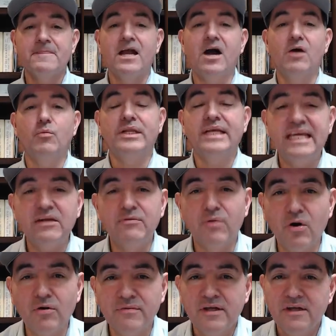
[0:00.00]
what he
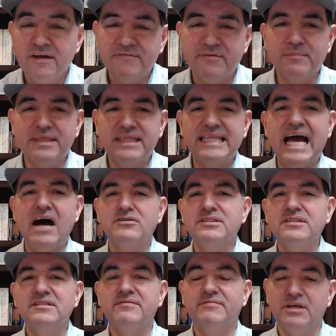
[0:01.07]
wrote from
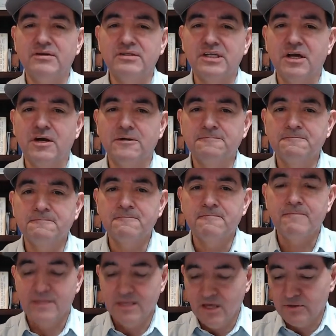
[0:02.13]
thousands of years ago.
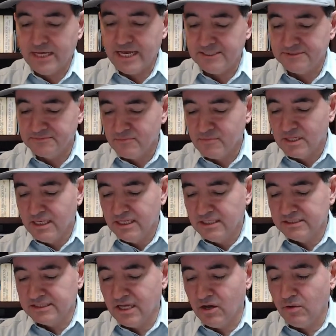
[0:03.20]
Okay.
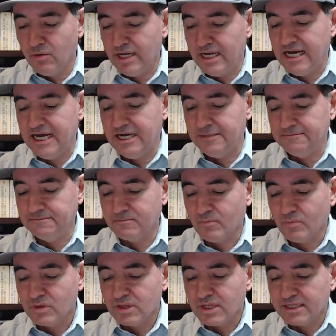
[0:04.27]
So,
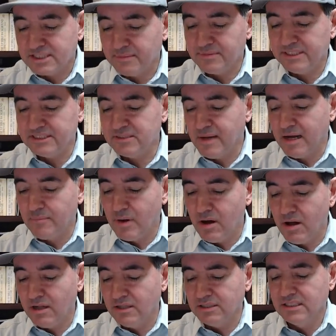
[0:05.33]
some things about
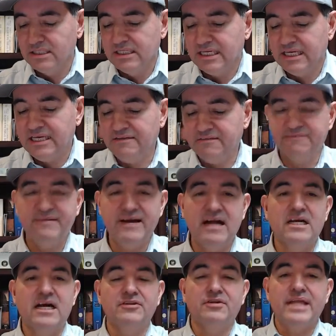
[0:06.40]
Paul. He
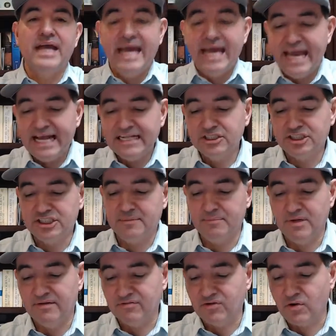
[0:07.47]
fell under the headship
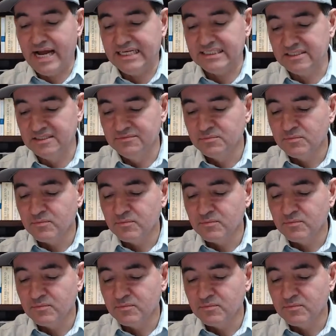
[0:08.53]
of Christ.